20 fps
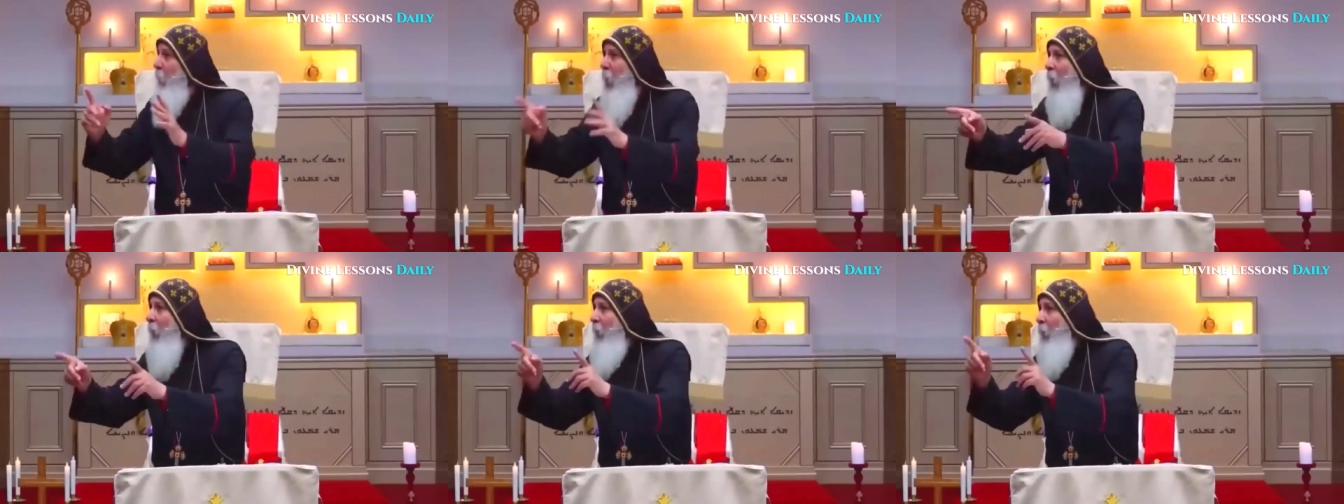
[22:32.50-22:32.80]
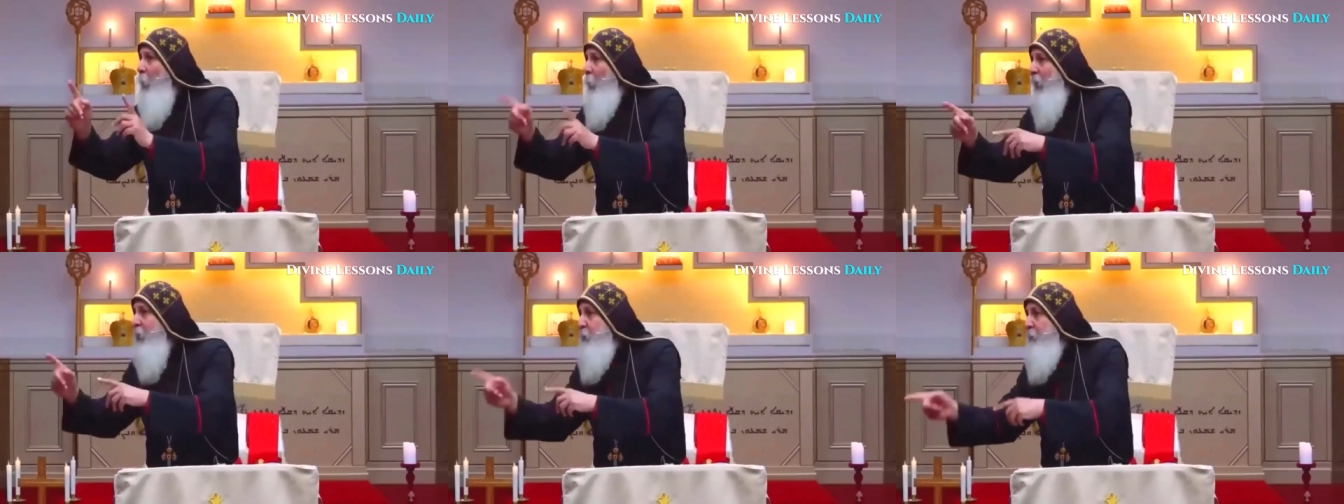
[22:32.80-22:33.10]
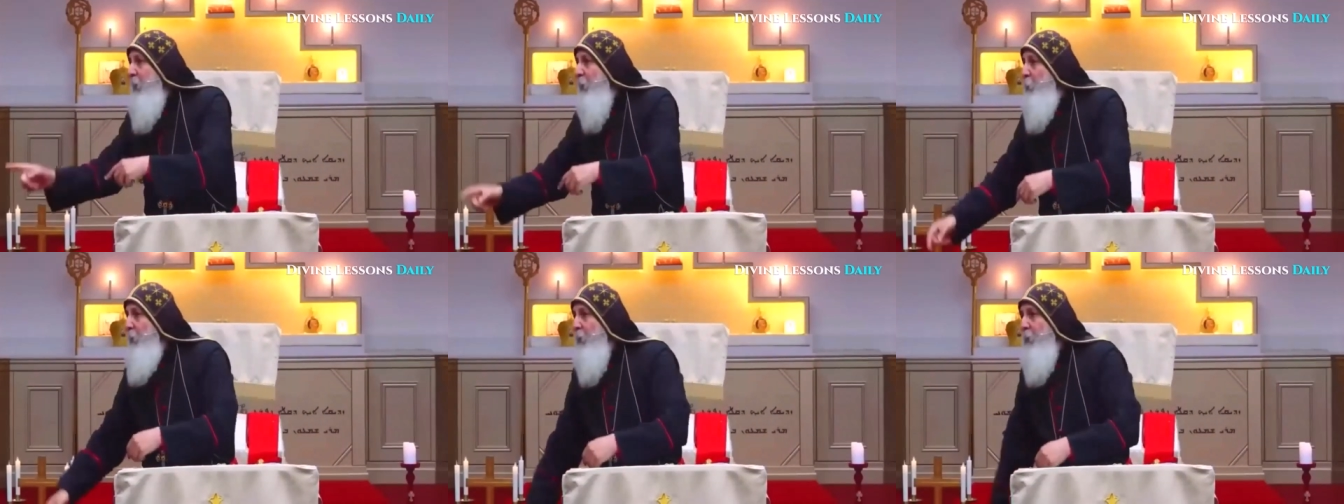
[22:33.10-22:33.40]
always
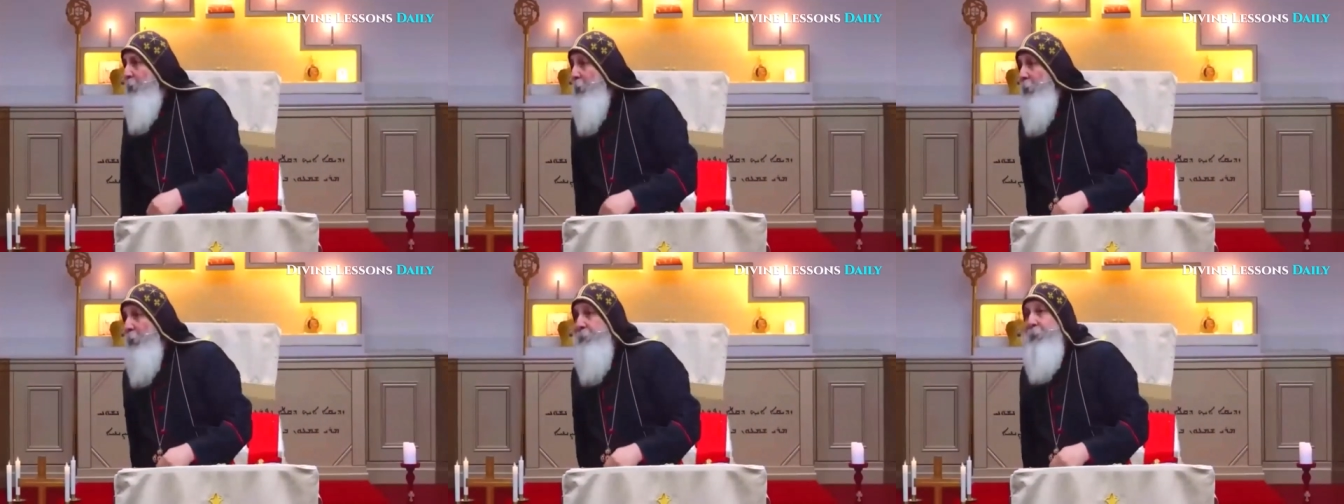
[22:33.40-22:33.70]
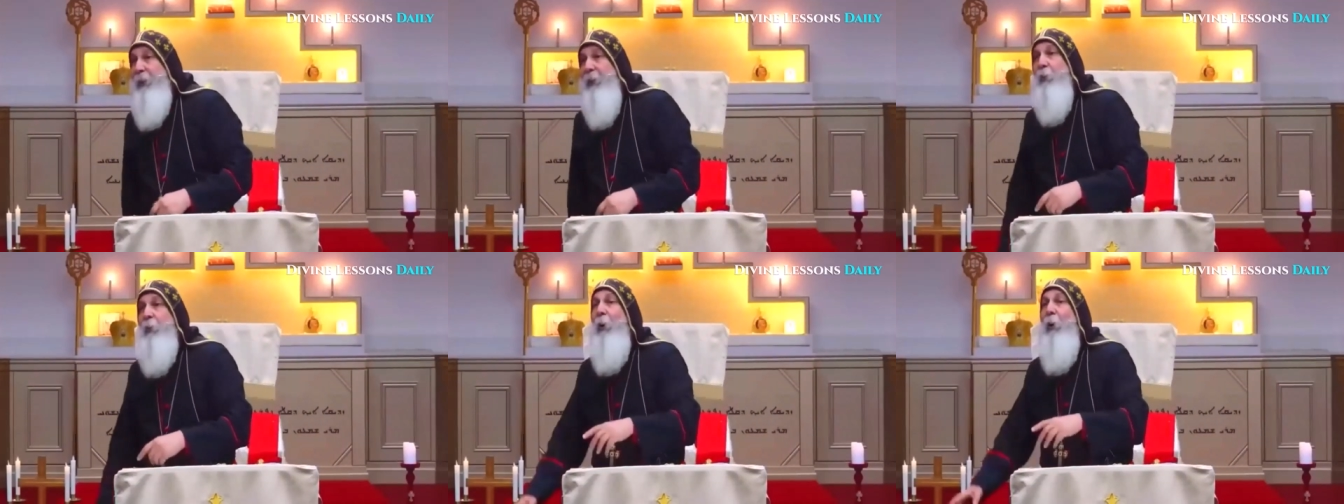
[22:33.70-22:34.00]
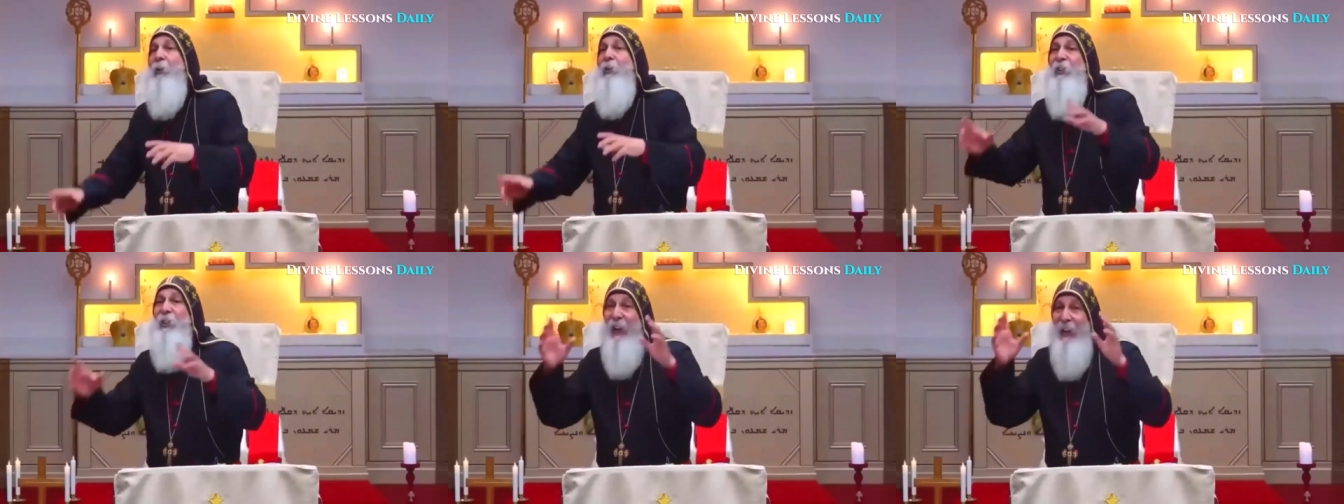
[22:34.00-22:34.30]
be with you
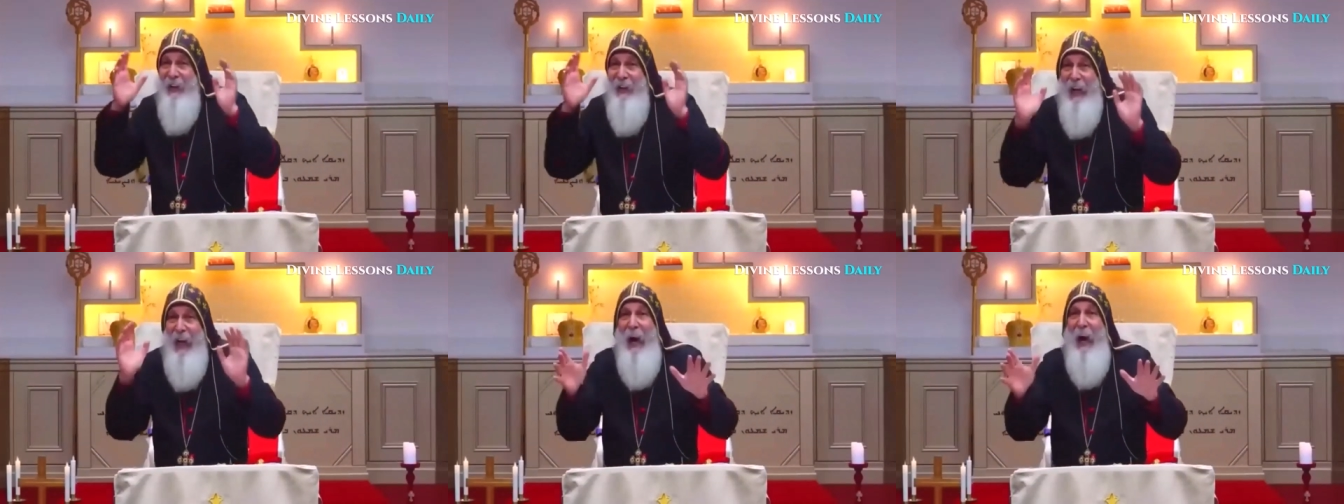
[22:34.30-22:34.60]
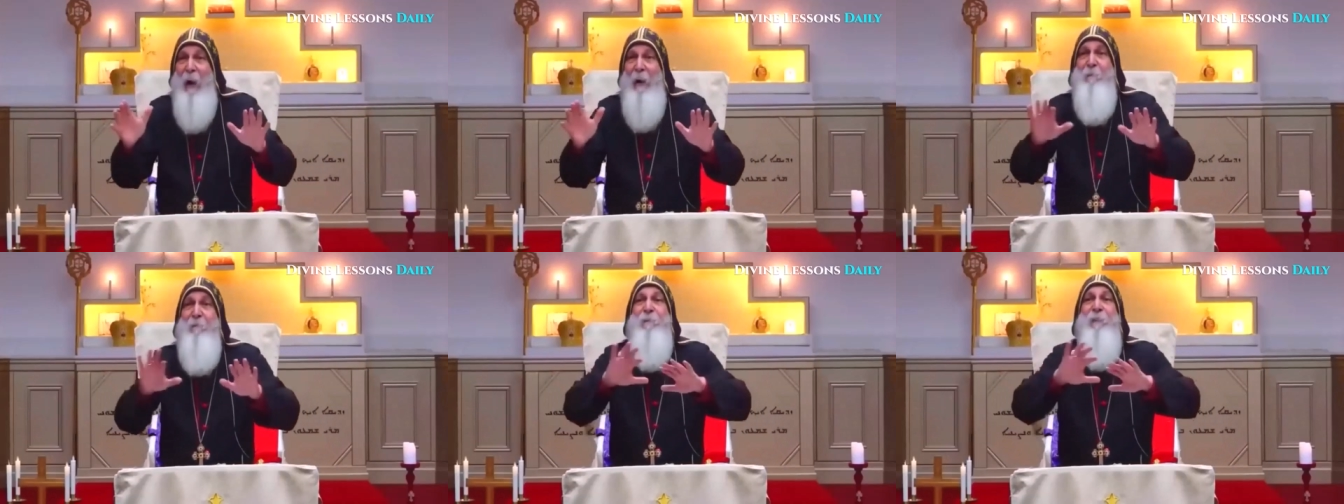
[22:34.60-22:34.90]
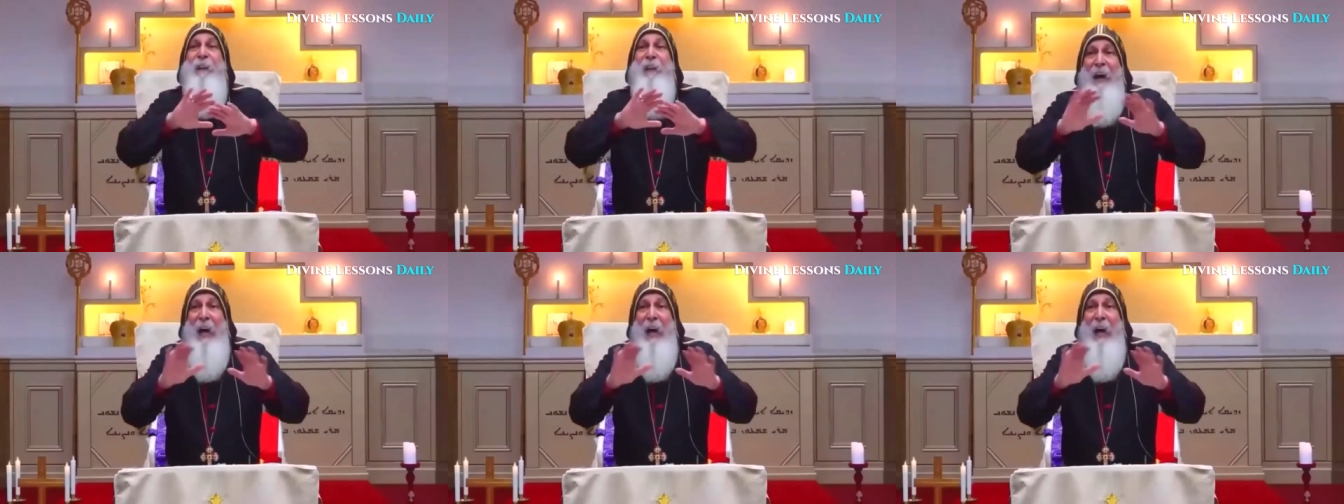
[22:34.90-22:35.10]
because love,